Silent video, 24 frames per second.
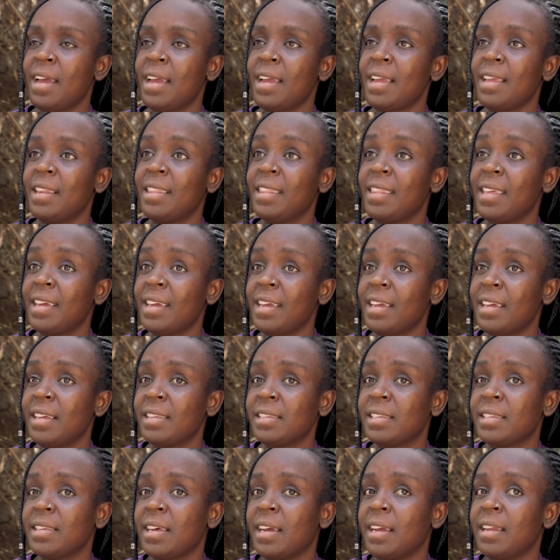In the
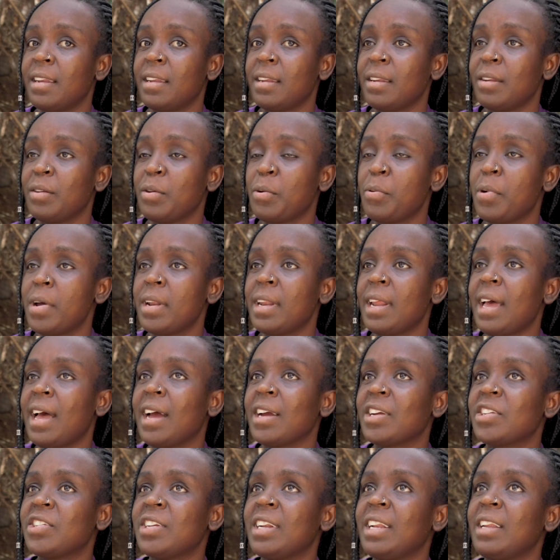inside, no one
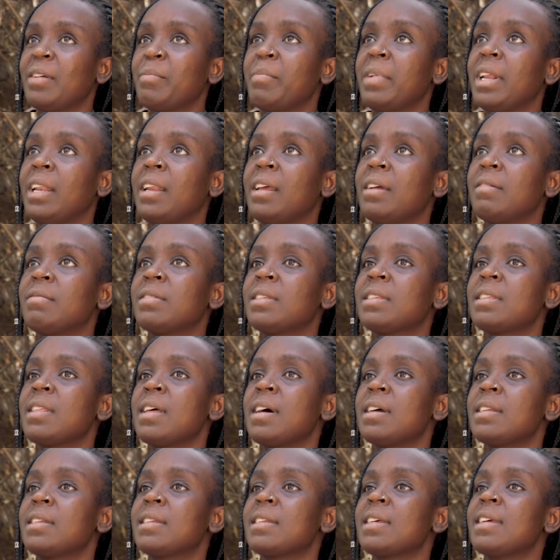actually believes
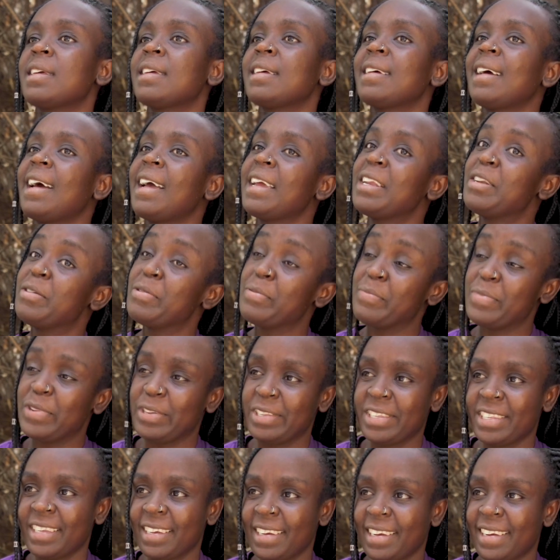that I do
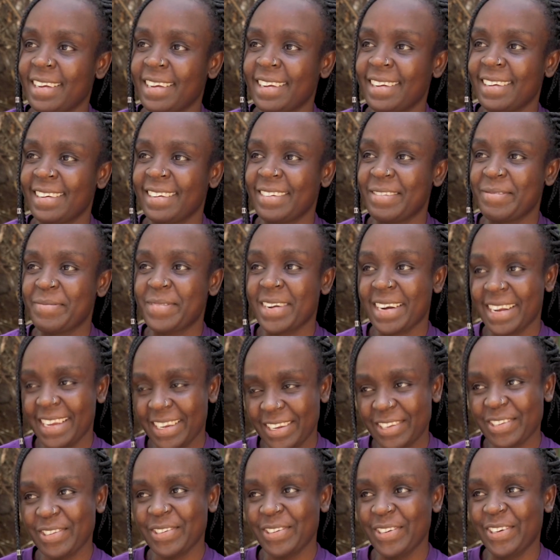music, but I
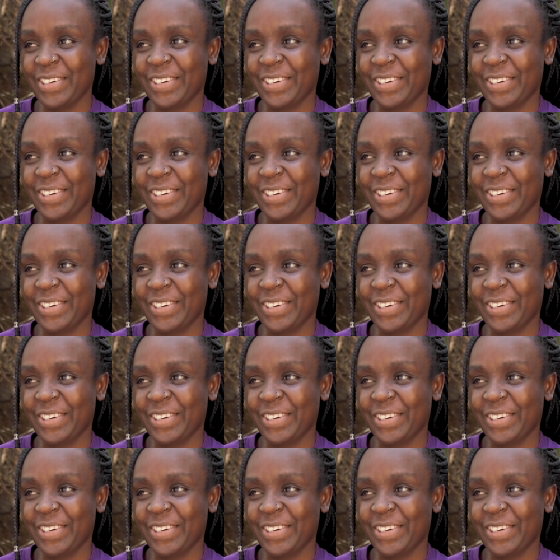do.